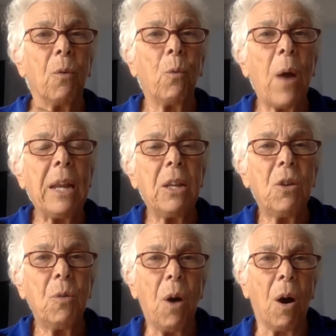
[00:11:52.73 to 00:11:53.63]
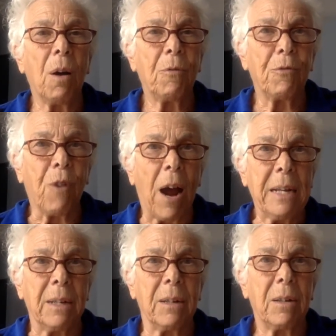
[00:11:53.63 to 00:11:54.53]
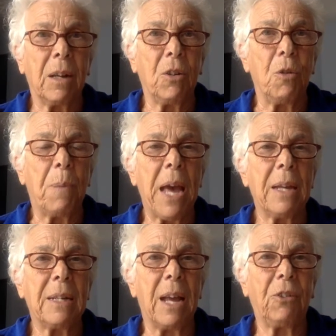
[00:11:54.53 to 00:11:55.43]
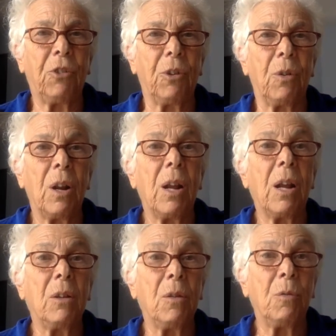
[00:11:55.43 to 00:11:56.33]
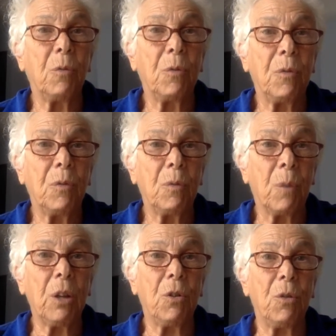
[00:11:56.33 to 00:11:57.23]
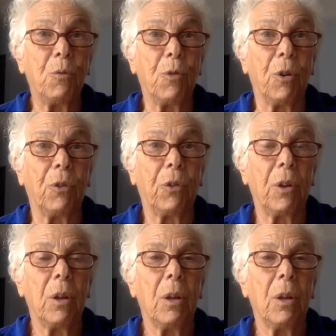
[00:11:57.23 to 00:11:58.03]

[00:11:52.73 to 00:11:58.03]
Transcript: When you are frightened and you pay attention and you, f- what do you do first?